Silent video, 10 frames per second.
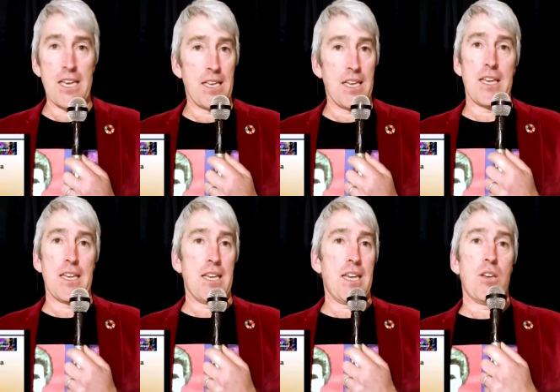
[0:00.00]

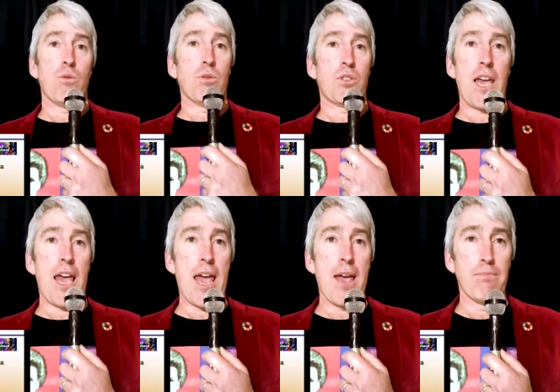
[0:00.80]
equals
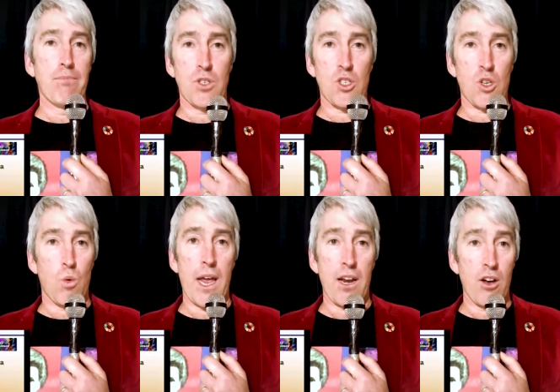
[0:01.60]
M squared
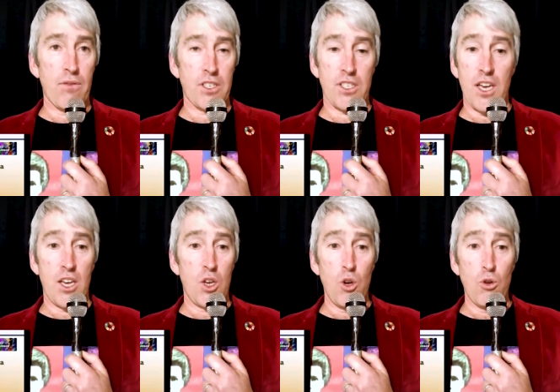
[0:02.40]
over C
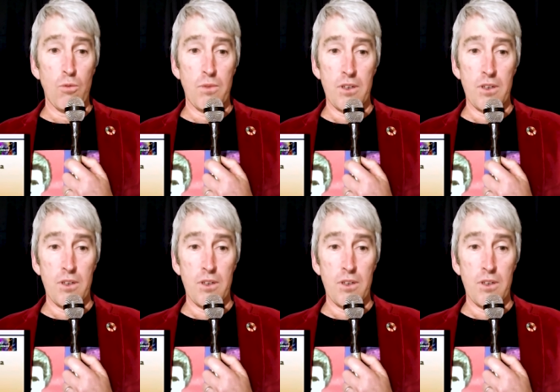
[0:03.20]
cubed.